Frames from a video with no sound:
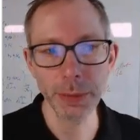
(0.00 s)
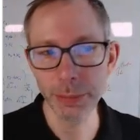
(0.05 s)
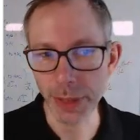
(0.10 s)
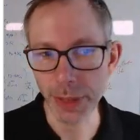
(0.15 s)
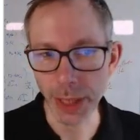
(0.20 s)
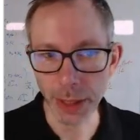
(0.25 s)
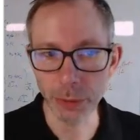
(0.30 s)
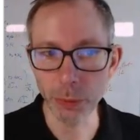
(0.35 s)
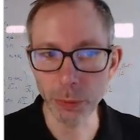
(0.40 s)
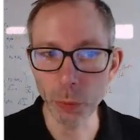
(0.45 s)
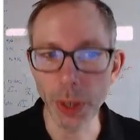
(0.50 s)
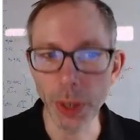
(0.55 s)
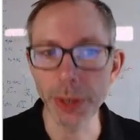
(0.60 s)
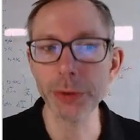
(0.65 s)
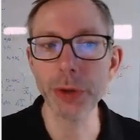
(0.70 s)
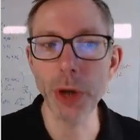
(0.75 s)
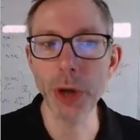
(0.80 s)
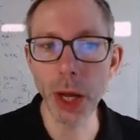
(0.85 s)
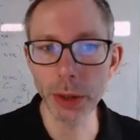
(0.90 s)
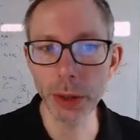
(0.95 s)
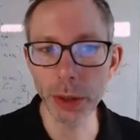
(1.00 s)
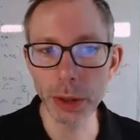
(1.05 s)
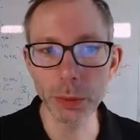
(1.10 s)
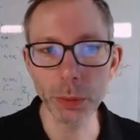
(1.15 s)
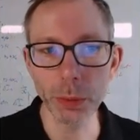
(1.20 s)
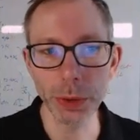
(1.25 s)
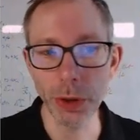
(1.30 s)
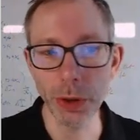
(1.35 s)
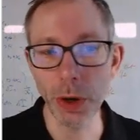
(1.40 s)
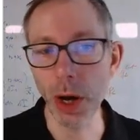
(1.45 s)
Then $1
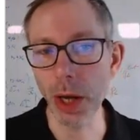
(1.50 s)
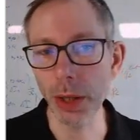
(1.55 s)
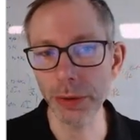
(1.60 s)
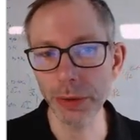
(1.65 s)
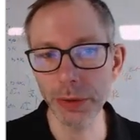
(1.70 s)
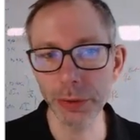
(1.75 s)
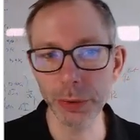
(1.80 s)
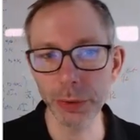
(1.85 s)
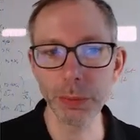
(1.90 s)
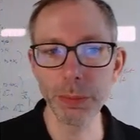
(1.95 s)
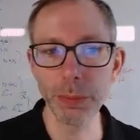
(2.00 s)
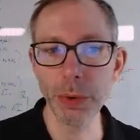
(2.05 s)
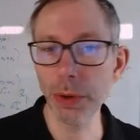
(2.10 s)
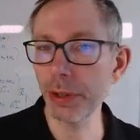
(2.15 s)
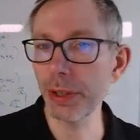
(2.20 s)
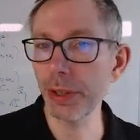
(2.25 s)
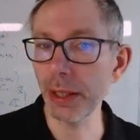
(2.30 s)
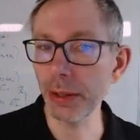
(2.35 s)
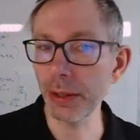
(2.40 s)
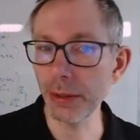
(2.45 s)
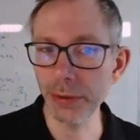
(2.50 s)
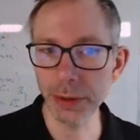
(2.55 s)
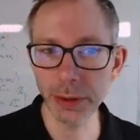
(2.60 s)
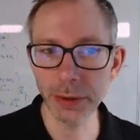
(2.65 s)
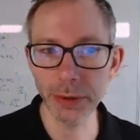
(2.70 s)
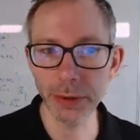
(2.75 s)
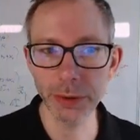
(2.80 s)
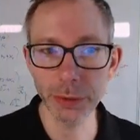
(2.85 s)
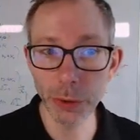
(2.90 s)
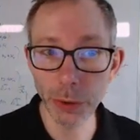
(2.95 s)
would cost
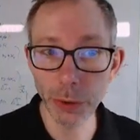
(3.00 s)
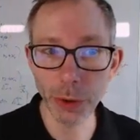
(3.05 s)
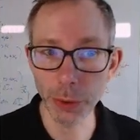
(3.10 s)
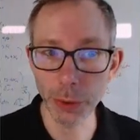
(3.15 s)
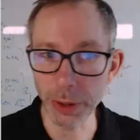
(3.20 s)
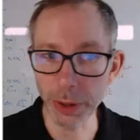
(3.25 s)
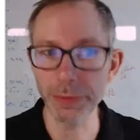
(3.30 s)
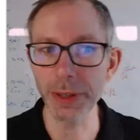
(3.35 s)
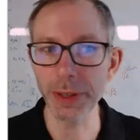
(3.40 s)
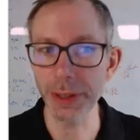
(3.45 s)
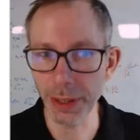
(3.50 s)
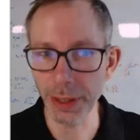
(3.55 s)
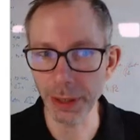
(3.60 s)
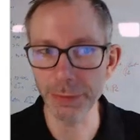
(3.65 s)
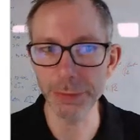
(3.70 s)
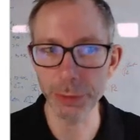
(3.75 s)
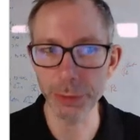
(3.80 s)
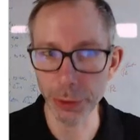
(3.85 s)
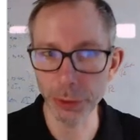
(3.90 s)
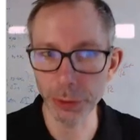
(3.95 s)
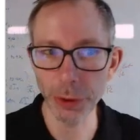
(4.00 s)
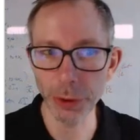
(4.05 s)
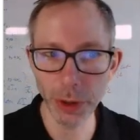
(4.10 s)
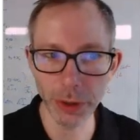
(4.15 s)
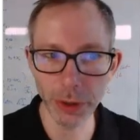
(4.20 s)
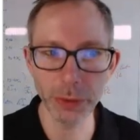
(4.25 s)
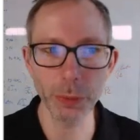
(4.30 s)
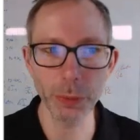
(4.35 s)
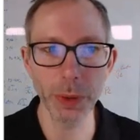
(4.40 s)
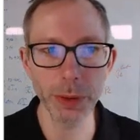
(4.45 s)
0.86 euro. If euro
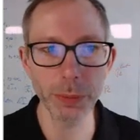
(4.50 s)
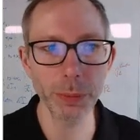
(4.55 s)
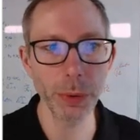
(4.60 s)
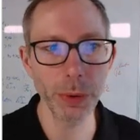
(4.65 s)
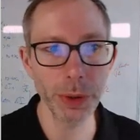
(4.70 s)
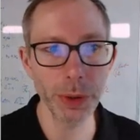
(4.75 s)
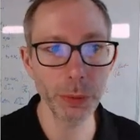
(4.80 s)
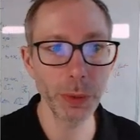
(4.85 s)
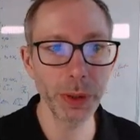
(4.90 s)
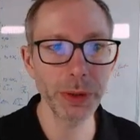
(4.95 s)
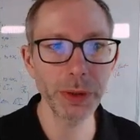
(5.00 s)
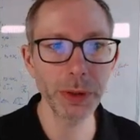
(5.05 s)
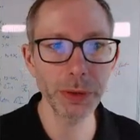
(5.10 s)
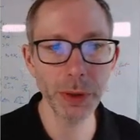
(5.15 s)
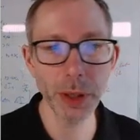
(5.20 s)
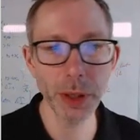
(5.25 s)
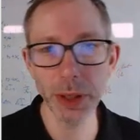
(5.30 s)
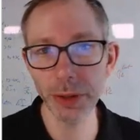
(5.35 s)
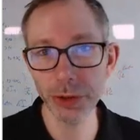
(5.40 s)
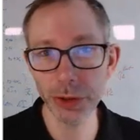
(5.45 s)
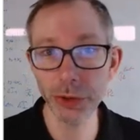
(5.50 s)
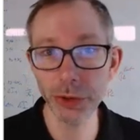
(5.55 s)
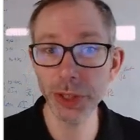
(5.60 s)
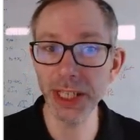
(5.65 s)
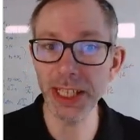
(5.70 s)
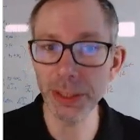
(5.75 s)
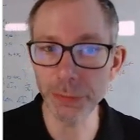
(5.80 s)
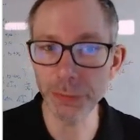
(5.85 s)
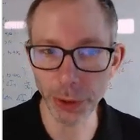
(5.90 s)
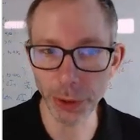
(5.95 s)
costs $1.16, it's just the
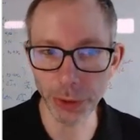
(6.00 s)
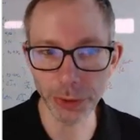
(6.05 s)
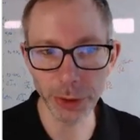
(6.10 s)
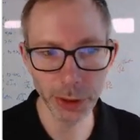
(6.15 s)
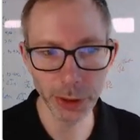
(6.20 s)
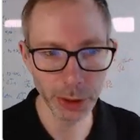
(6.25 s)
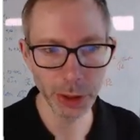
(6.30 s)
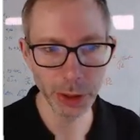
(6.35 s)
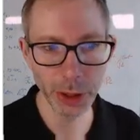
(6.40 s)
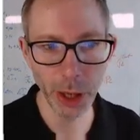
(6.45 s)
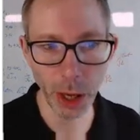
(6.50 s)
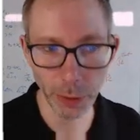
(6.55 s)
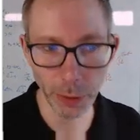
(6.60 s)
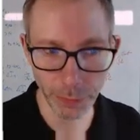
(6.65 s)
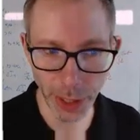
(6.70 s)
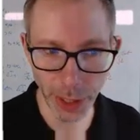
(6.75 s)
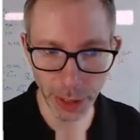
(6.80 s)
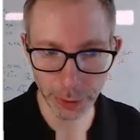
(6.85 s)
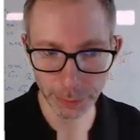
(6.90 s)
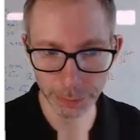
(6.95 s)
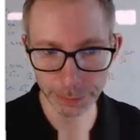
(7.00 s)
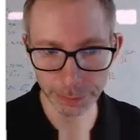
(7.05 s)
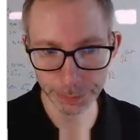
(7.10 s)
inverse of that.